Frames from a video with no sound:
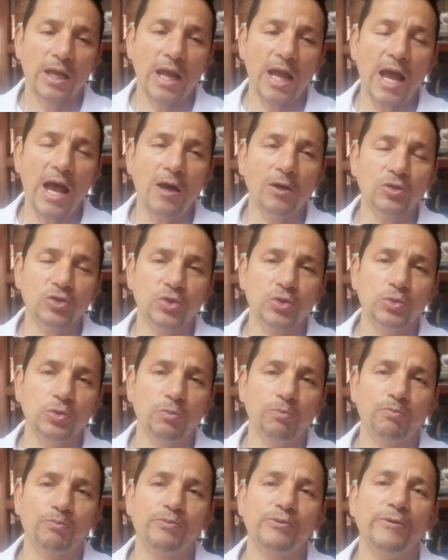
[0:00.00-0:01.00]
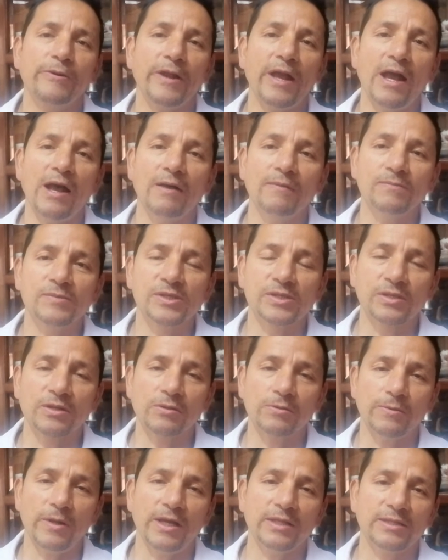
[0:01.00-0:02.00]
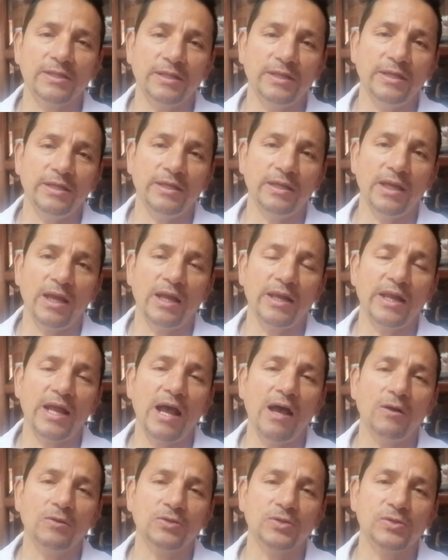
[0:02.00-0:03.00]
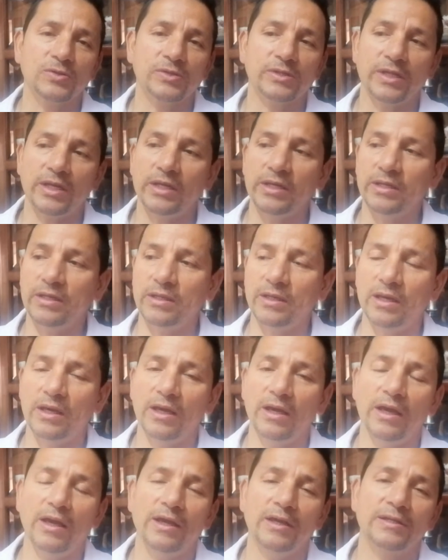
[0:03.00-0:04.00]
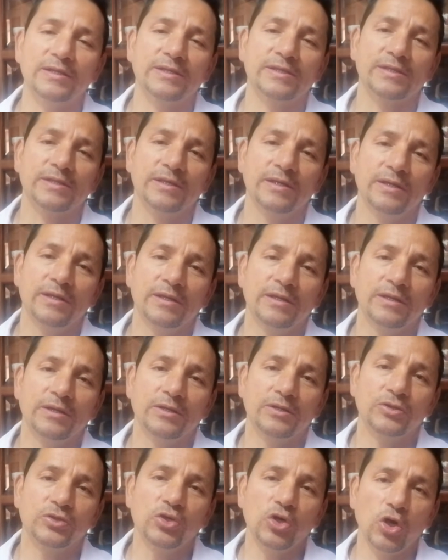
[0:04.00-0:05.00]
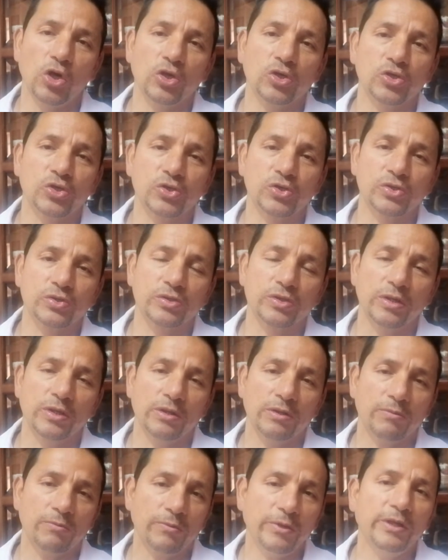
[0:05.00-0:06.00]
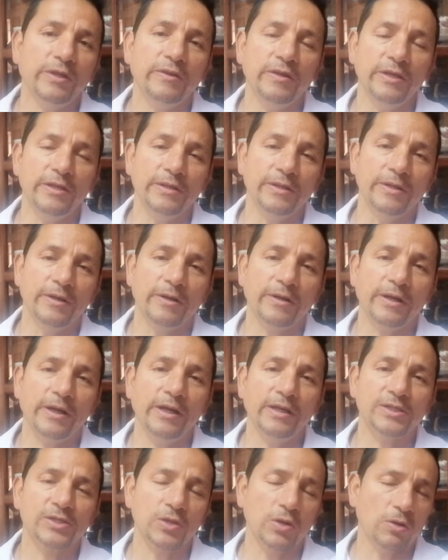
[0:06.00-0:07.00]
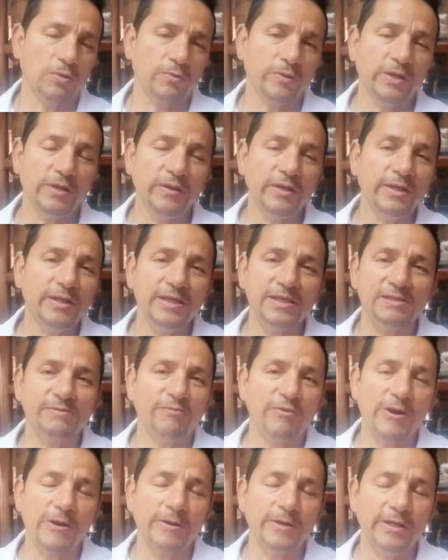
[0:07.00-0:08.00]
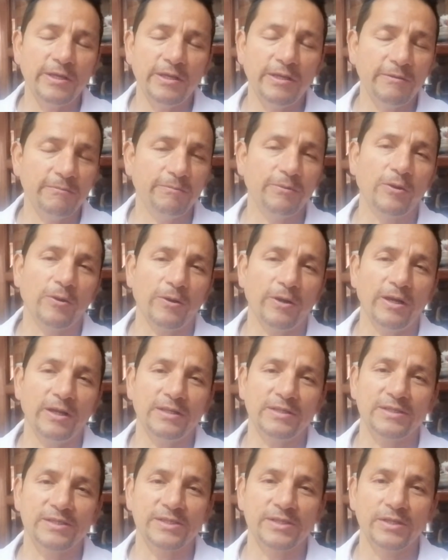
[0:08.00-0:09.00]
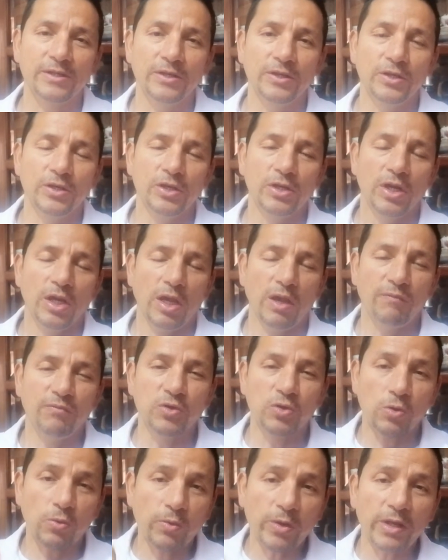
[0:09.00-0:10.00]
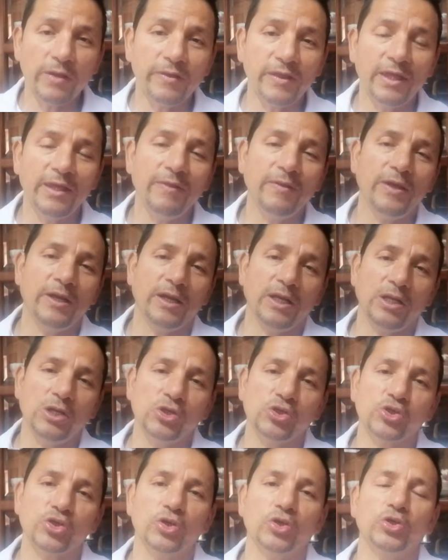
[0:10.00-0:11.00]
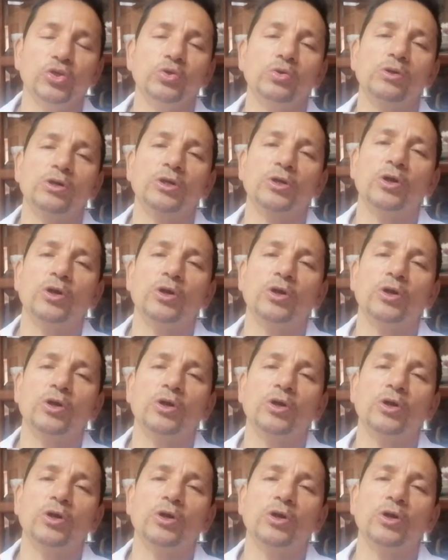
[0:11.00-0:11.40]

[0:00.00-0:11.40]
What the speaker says: how to pronounce correctly and how to say it's just reading. Okay, so reading is very important. If you read in English, you are